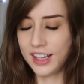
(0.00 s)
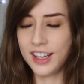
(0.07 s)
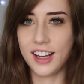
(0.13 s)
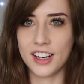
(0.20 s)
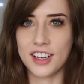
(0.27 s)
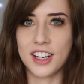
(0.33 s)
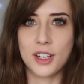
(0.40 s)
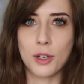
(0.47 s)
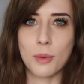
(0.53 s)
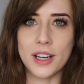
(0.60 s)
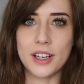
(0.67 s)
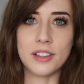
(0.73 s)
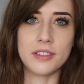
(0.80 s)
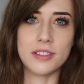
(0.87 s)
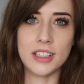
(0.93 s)
I kind of
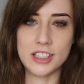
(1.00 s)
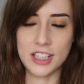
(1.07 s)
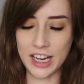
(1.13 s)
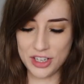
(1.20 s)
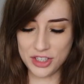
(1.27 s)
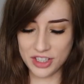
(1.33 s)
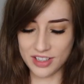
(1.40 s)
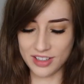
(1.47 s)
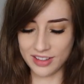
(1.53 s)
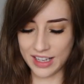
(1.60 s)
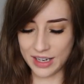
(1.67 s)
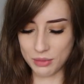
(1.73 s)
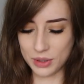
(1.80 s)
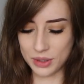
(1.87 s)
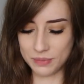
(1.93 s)
went off on a tangent on
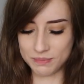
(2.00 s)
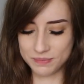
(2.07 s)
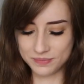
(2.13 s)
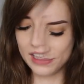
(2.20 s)
that one.